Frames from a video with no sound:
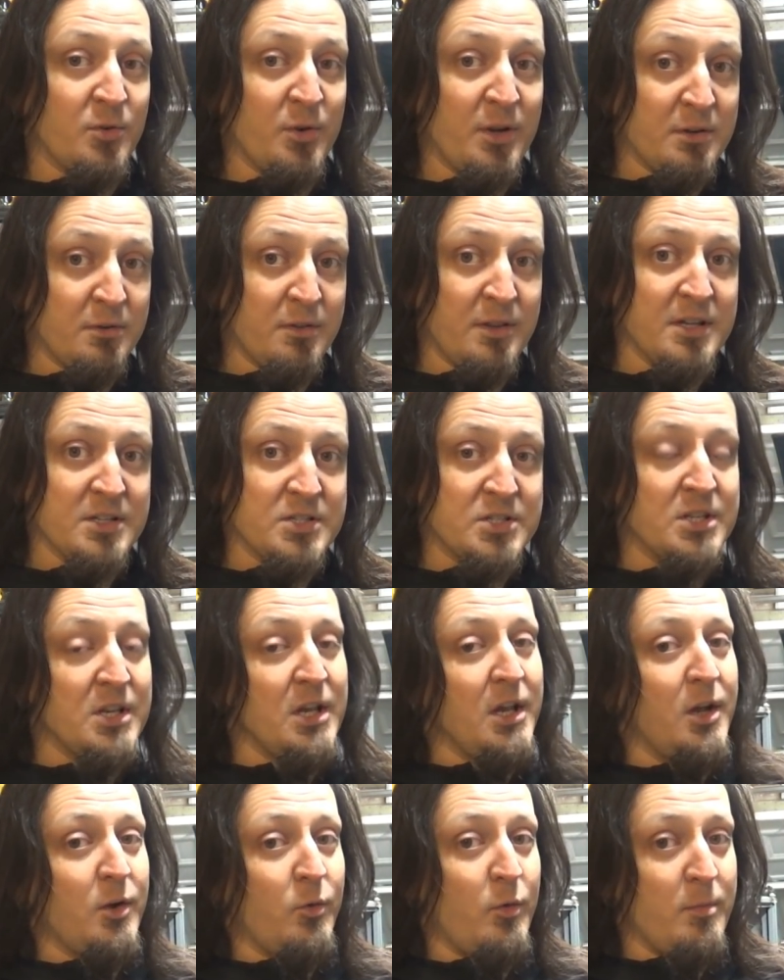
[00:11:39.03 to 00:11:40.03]
So here it
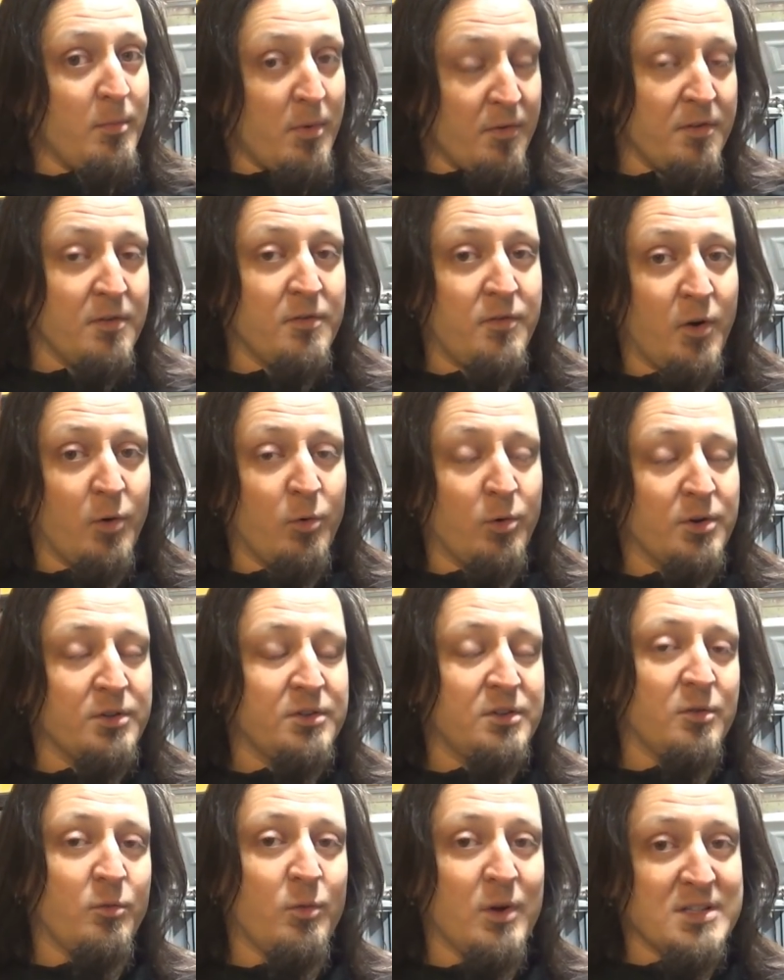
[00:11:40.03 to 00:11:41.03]
is, we're moving
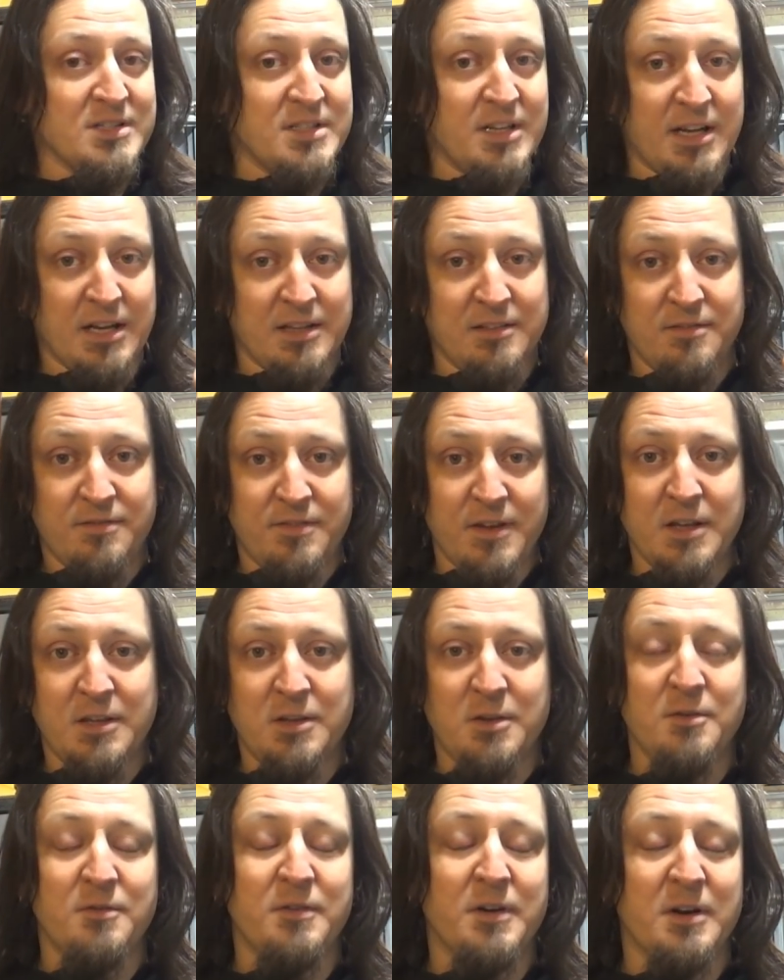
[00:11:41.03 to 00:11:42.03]
forward once again.
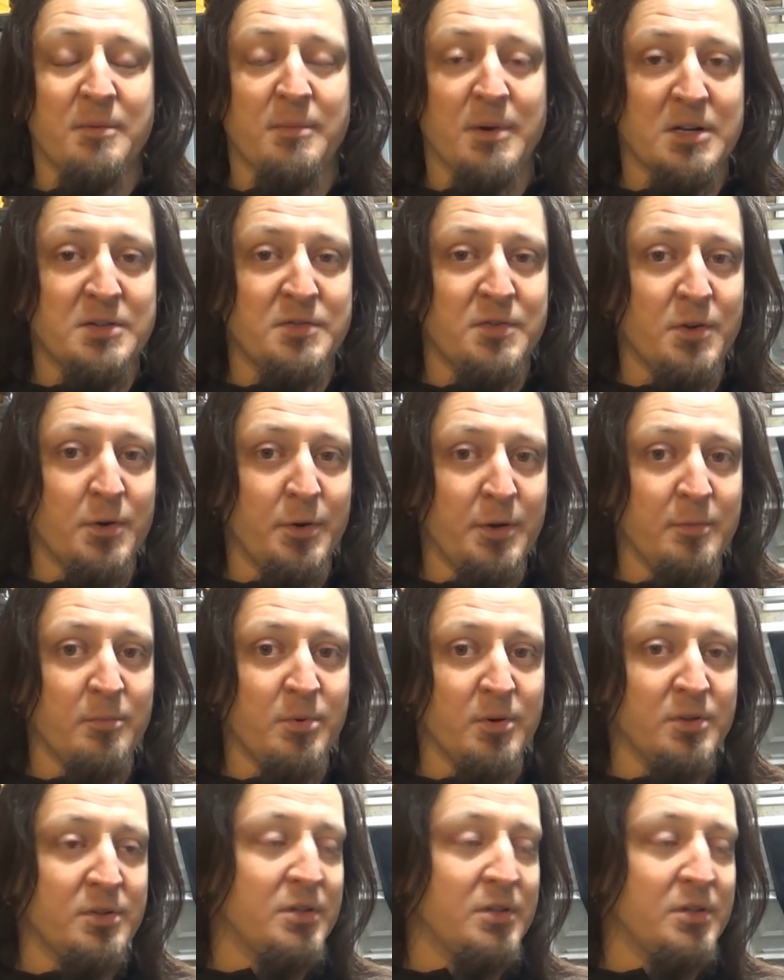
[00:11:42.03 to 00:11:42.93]
Thank you very much for your